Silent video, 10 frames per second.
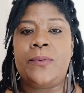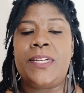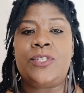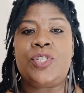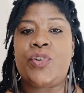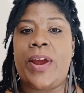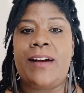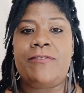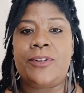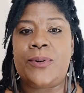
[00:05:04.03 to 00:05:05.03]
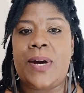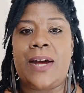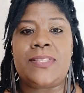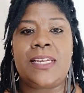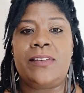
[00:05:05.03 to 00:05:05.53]
they wanted to travel
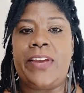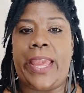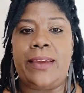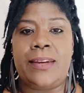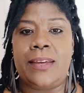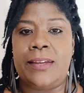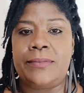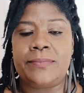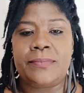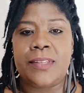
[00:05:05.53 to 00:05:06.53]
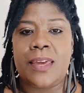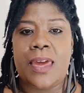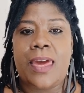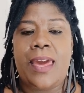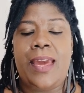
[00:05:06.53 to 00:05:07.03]
outside of Haiti.
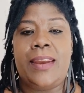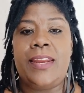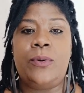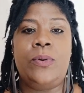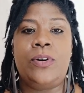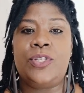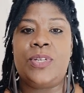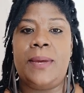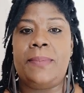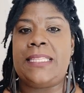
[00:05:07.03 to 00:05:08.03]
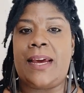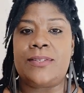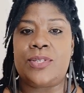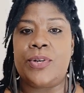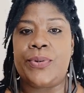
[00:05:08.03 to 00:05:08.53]
And they will go to their
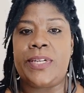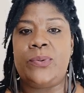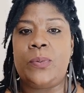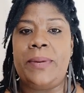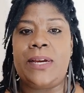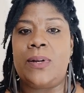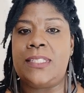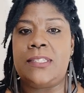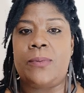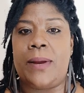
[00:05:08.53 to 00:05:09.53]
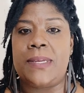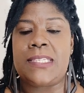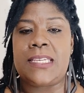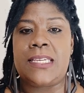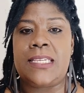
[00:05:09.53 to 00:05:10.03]
habitation, they will make all these
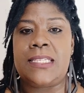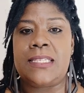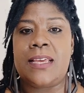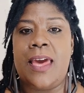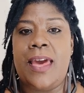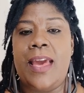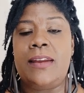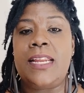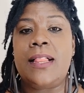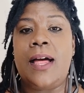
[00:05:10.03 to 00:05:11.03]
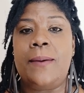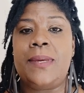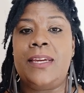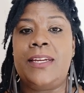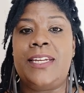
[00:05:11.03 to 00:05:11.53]
promises, and they'll come
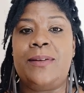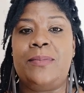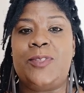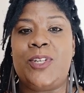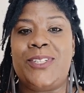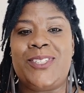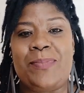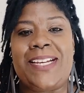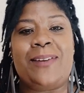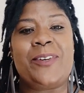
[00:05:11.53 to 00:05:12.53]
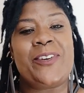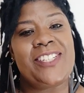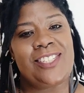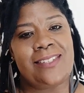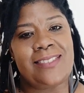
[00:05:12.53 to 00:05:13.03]
here and they'll turn to become
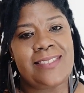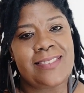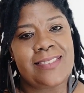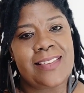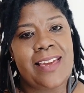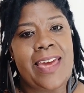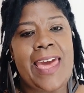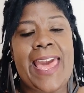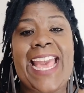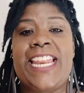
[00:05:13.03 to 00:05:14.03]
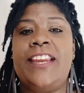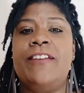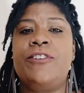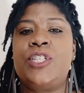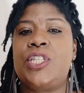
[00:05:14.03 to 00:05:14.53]
Christians. And they
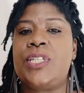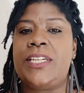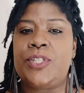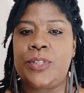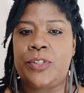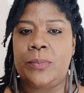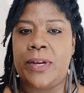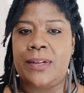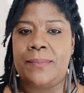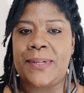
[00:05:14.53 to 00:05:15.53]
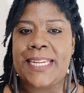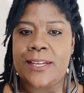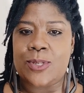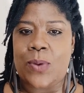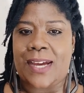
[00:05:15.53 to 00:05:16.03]
never talk to their children about it. But
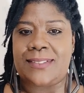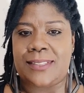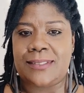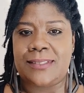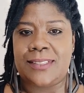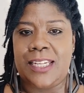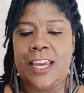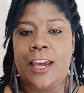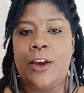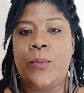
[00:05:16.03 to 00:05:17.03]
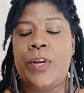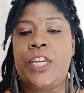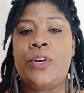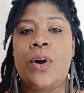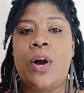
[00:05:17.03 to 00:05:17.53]
guess what? When
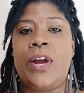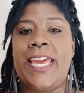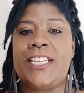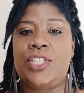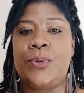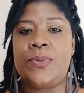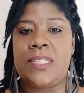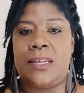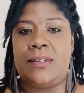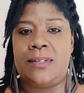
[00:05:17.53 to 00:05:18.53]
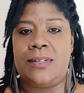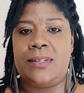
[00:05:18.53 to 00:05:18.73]
you are a chosen,